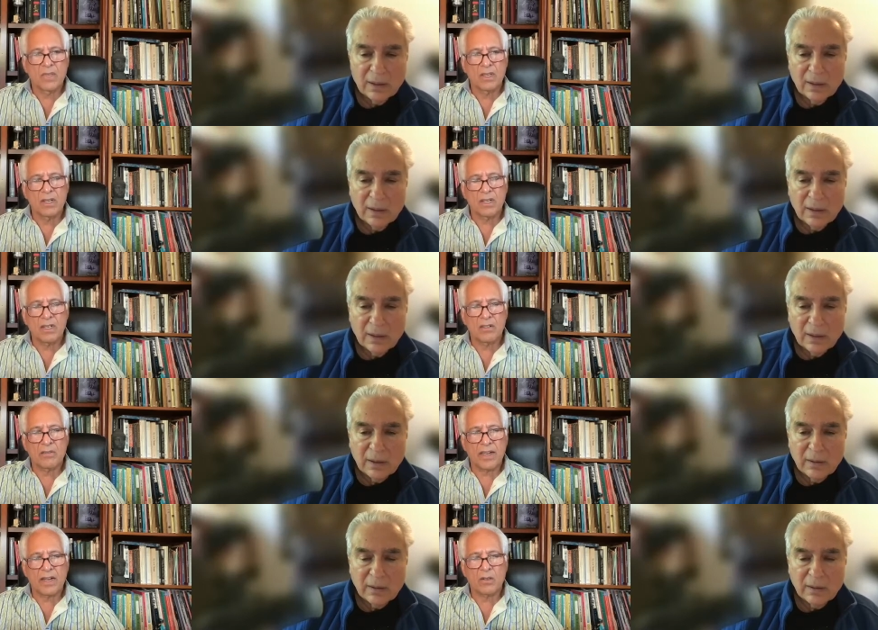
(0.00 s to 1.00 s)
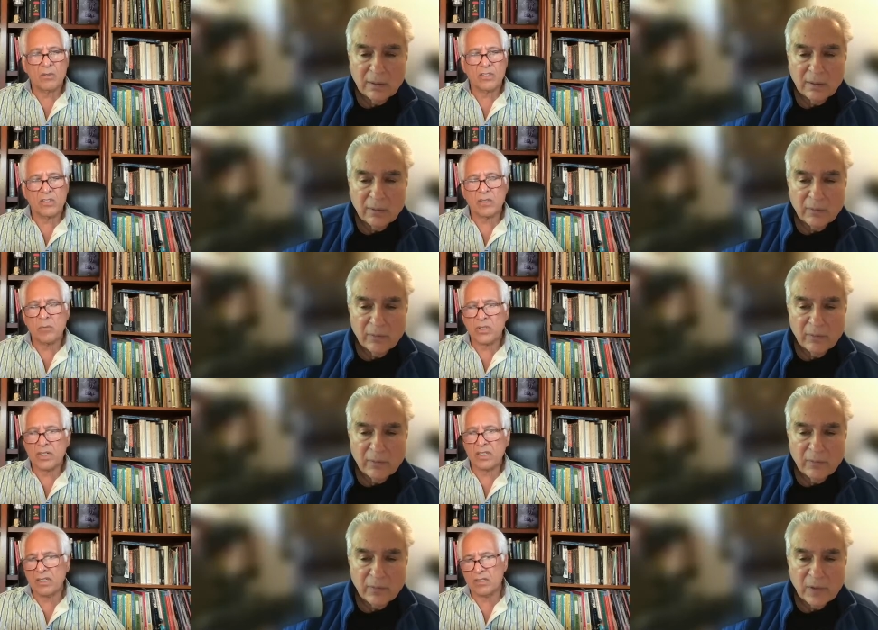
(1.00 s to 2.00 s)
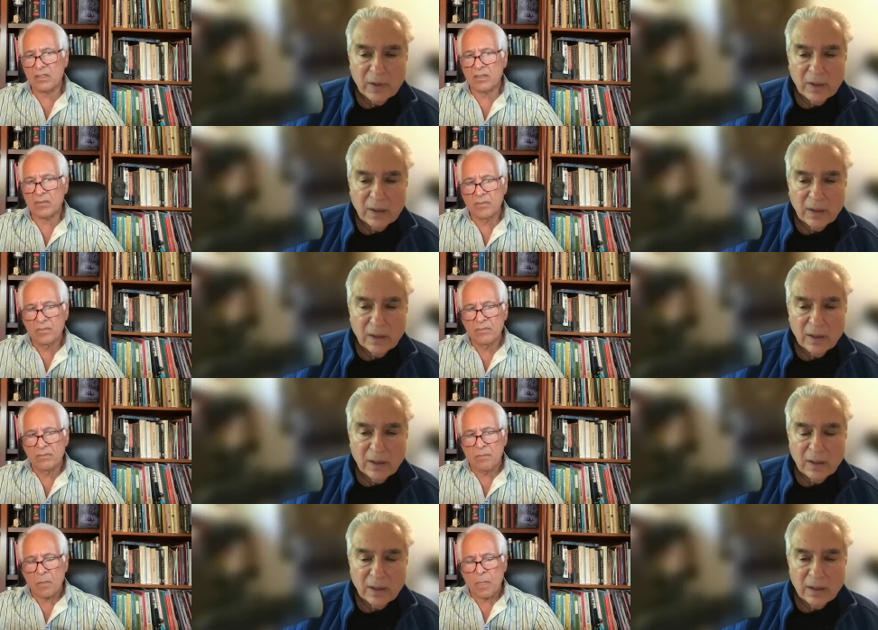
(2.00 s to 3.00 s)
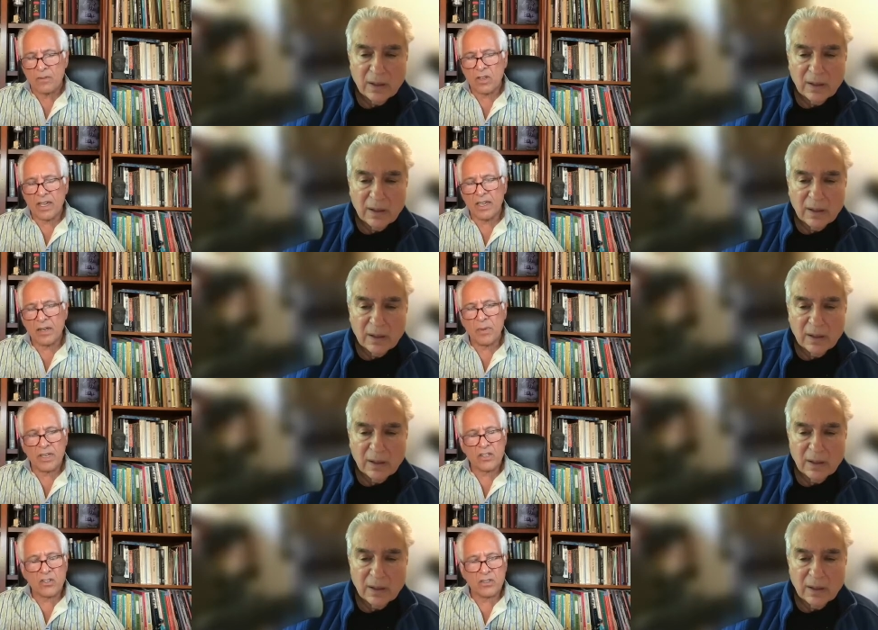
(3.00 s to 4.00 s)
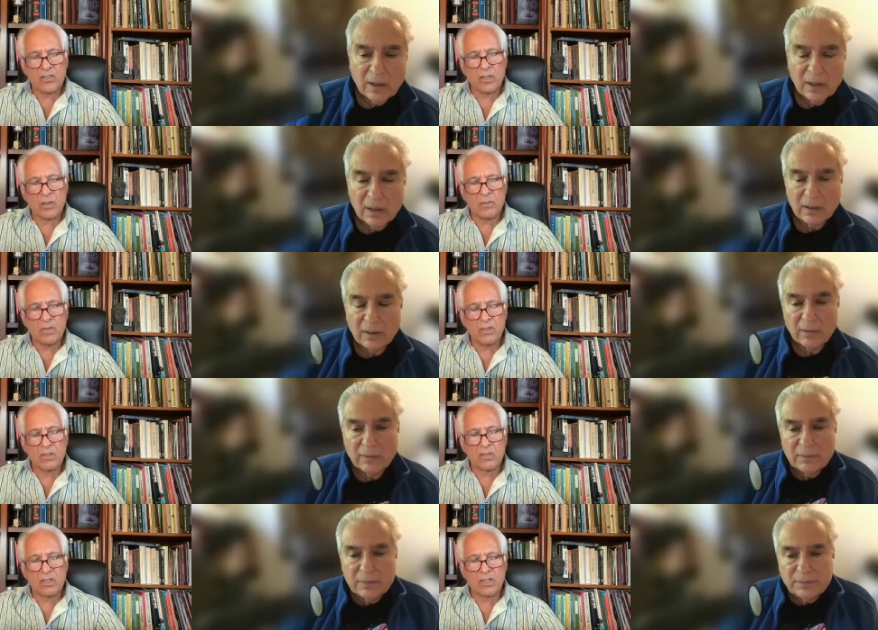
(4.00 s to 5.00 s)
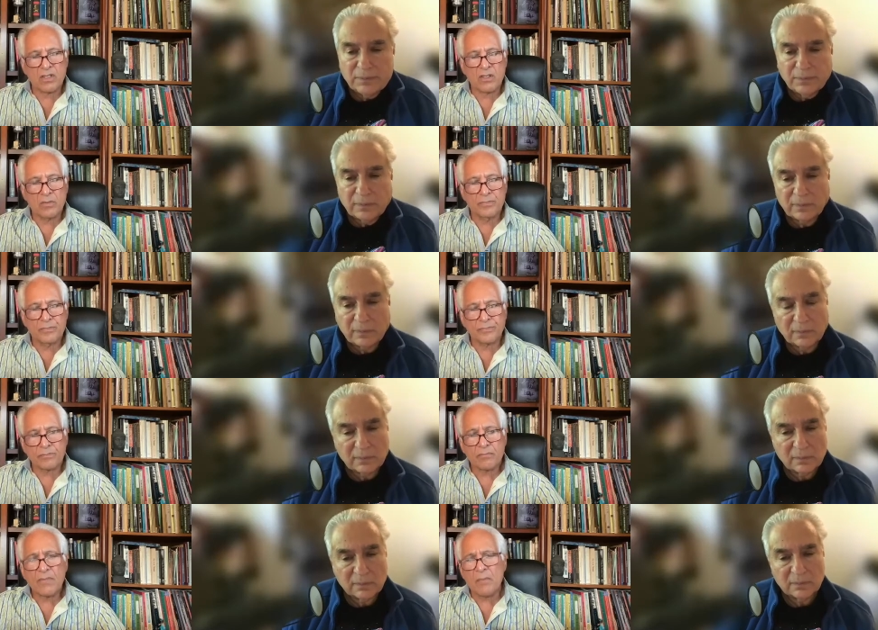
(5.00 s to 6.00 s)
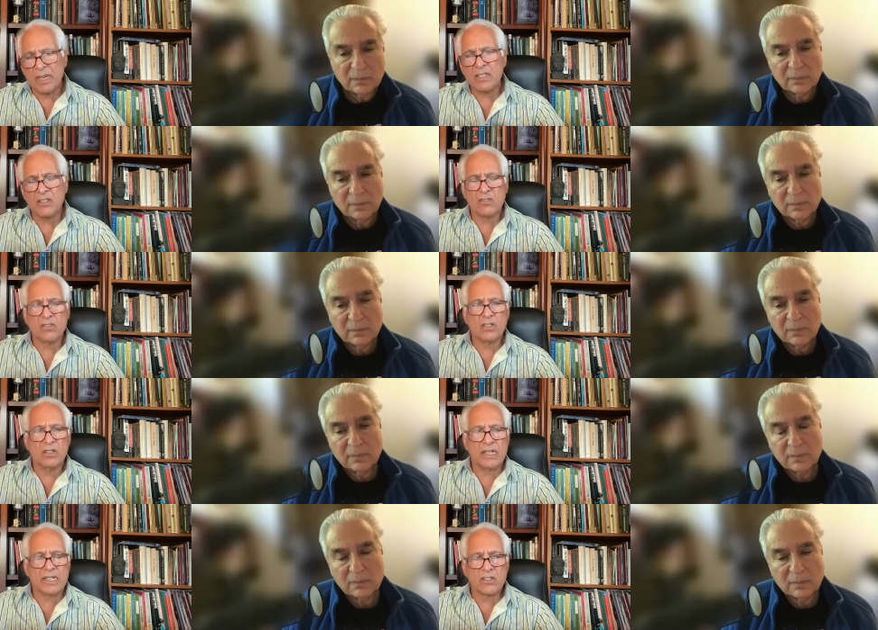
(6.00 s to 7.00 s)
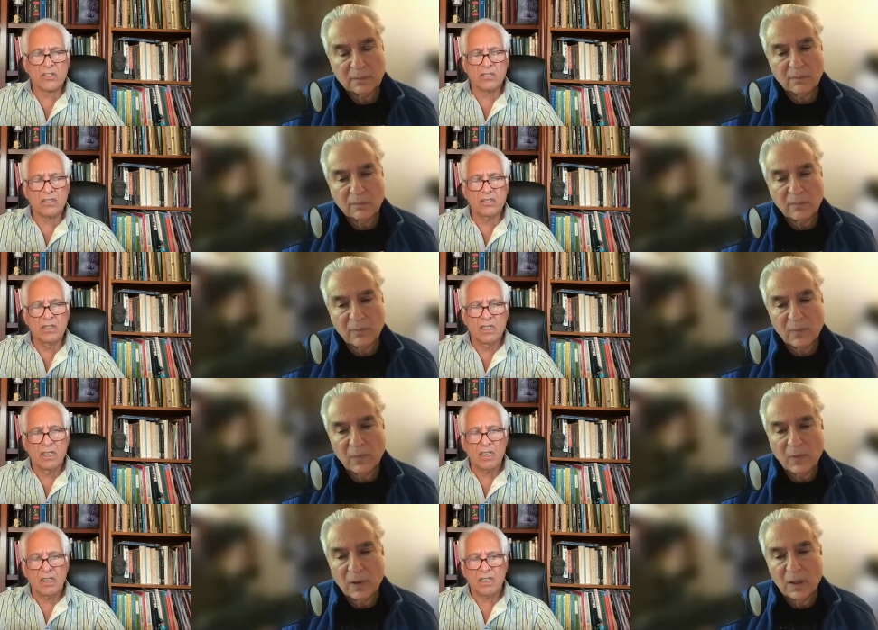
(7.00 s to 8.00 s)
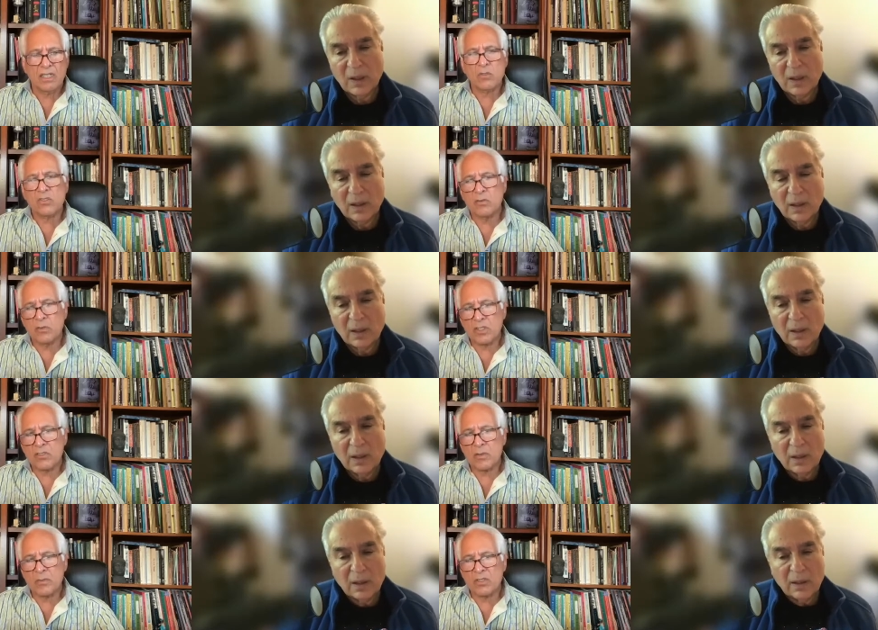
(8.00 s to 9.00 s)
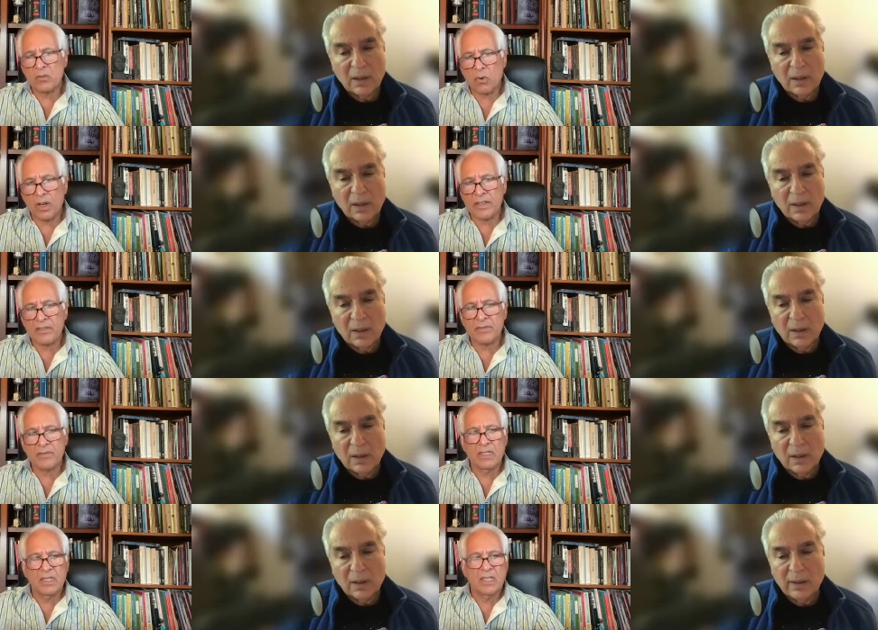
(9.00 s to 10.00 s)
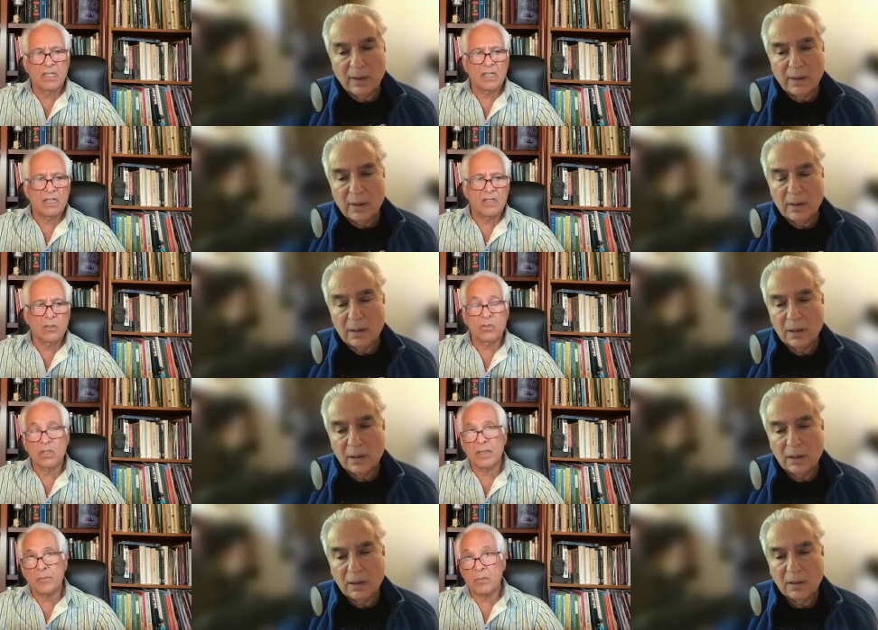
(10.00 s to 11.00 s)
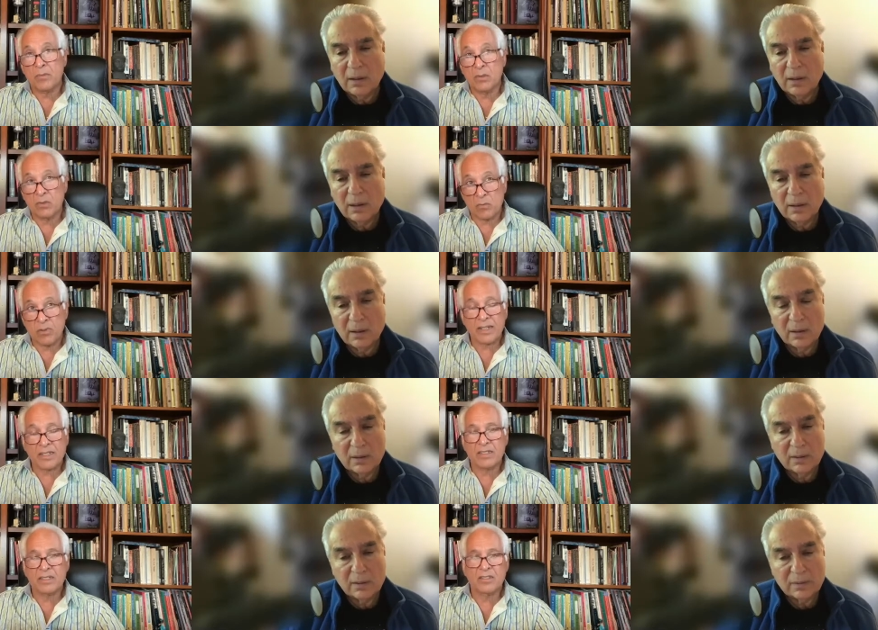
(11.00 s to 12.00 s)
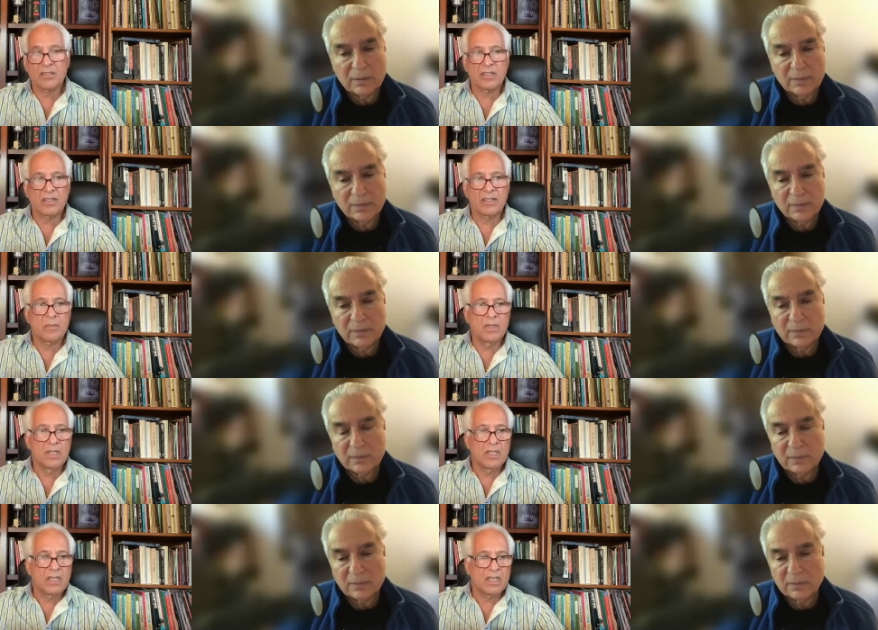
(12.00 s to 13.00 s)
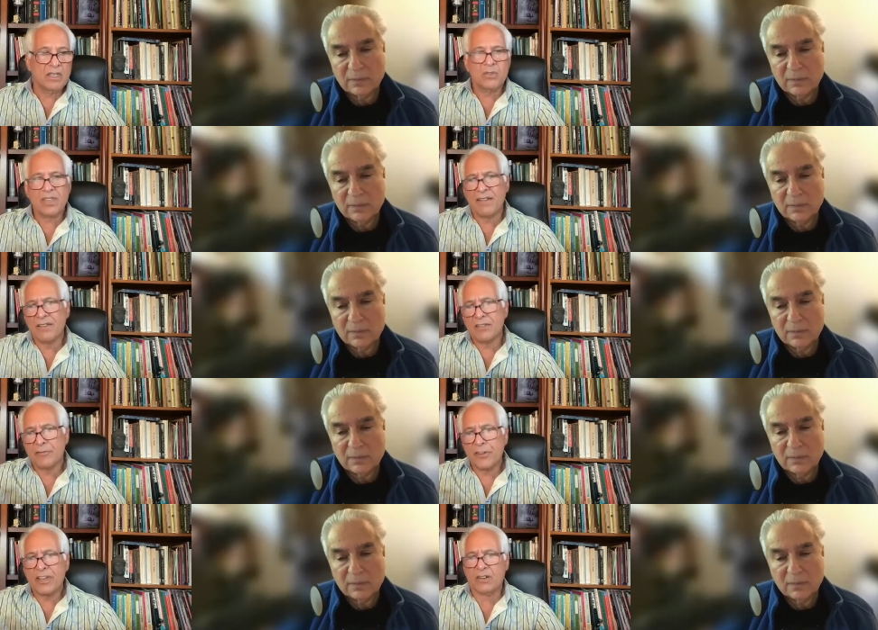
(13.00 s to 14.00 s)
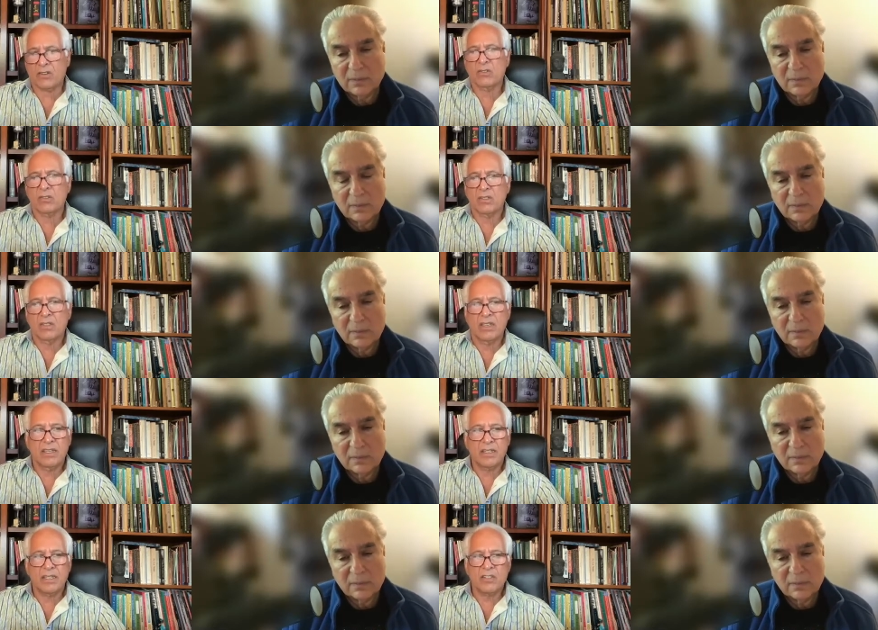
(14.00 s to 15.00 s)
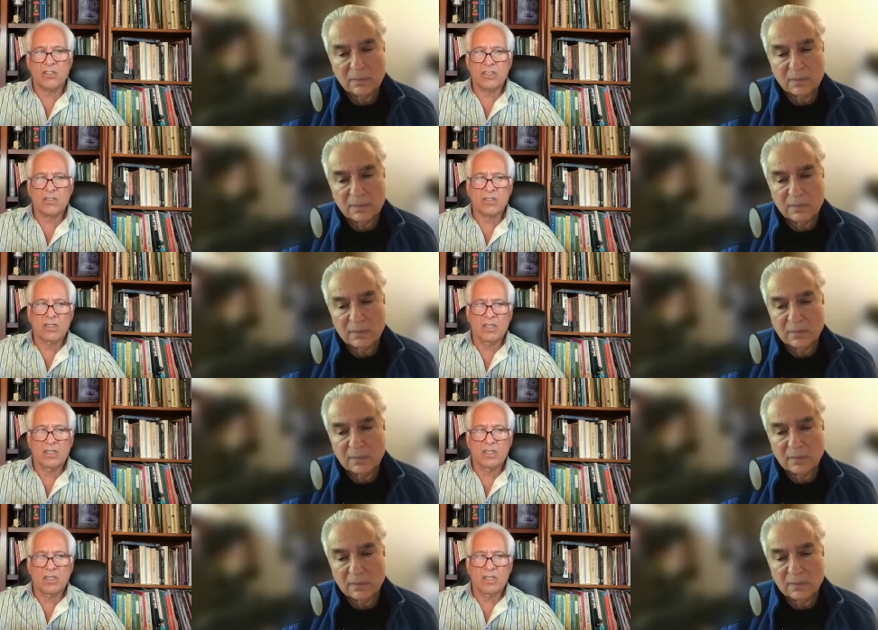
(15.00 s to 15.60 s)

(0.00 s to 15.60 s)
Speaker 1: of how this can bring healing. So I had a patient many years ago actually, and he was divorced from his wife, who was pregnant at the time, and he was having affairs. And he just,